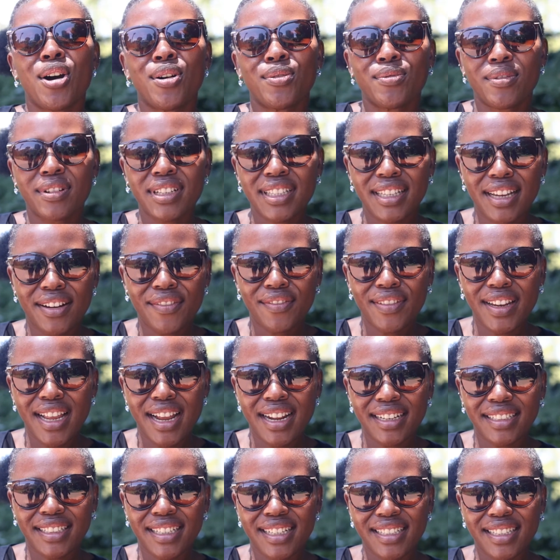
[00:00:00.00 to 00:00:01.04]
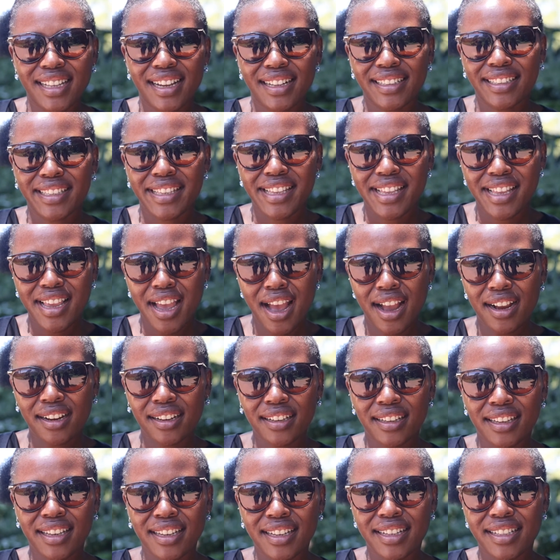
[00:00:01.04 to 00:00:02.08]
What I've learned is that young
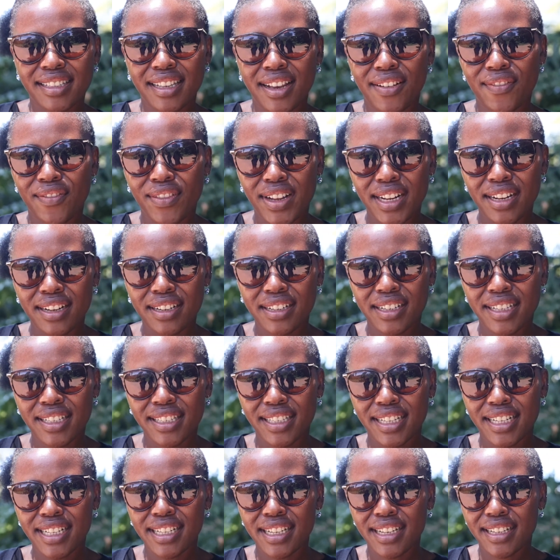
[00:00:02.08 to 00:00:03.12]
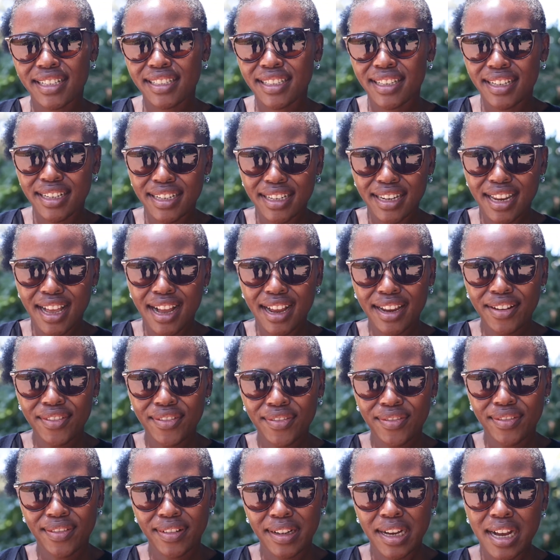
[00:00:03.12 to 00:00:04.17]
kids are very resilient in life,
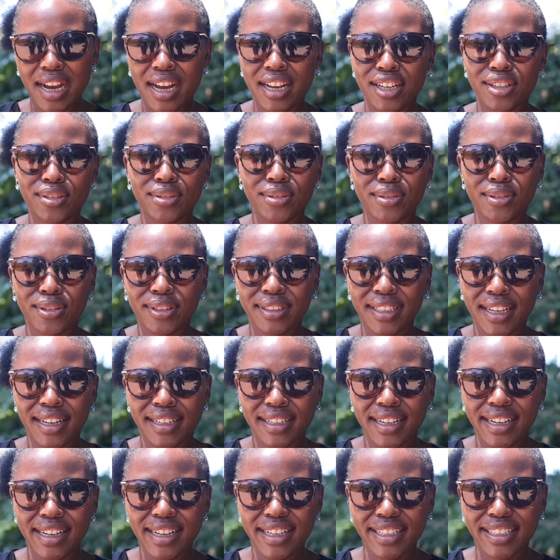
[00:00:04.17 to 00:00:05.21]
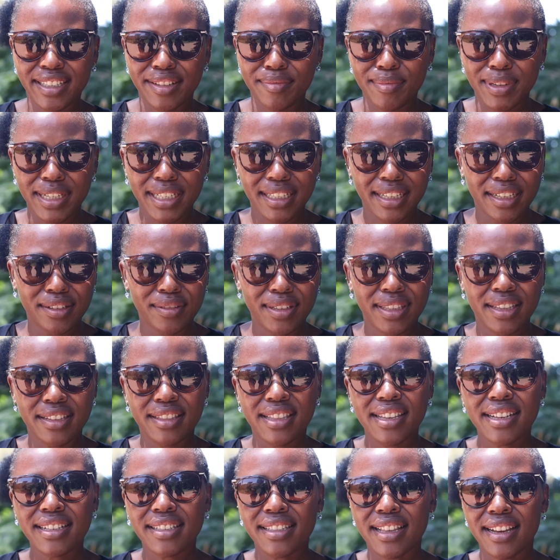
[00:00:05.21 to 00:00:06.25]
mm-hmm. and do not underestimate them. The
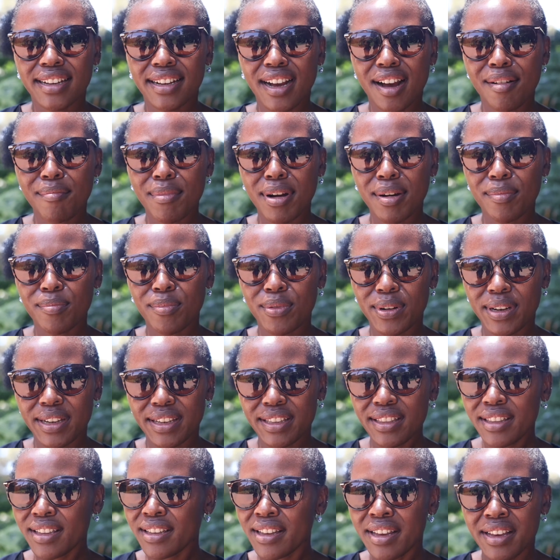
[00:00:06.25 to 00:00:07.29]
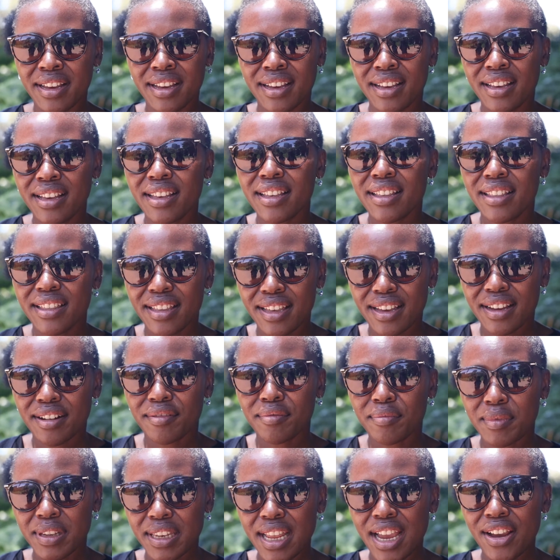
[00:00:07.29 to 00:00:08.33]
things they come up with, they're
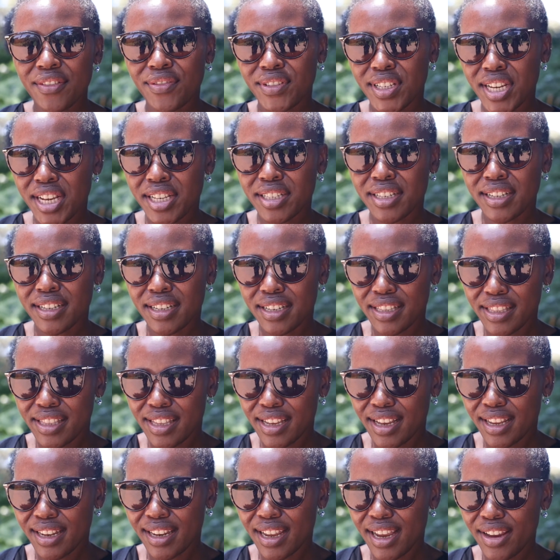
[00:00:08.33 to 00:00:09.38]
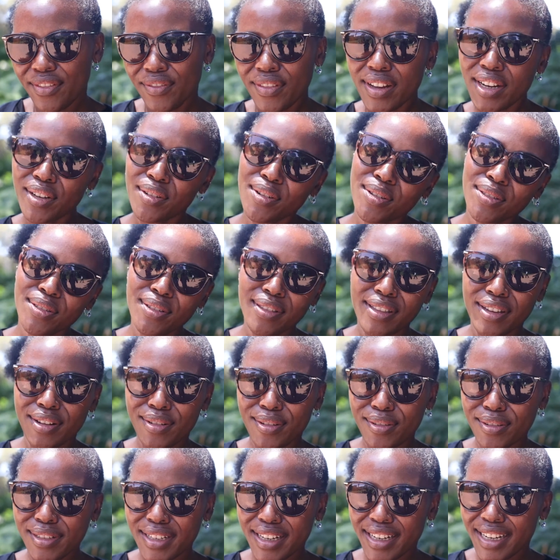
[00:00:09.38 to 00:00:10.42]
life-changing in their life, and also the
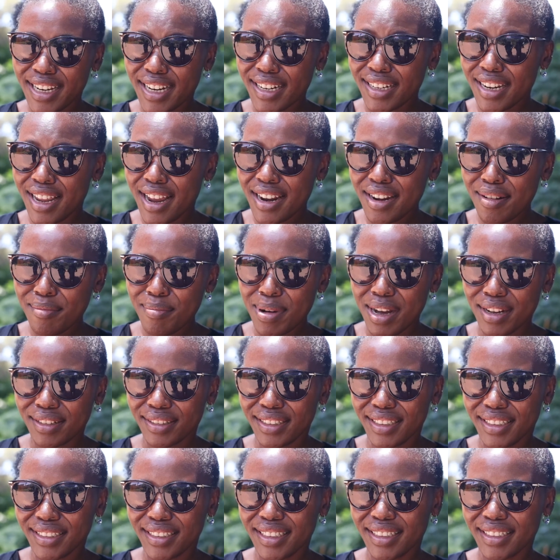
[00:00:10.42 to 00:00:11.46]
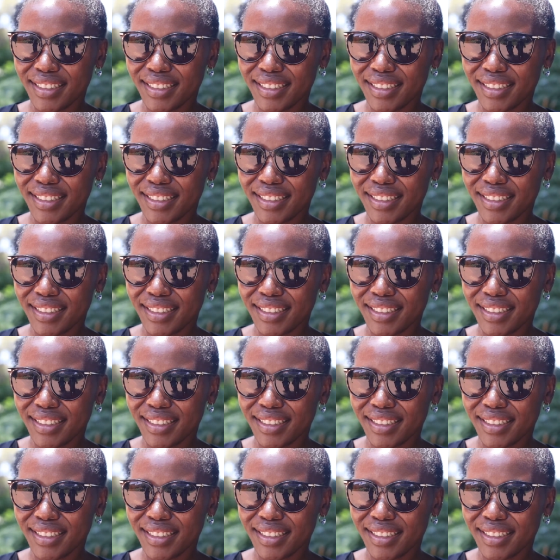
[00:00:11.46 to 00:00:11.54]
older can learn about it.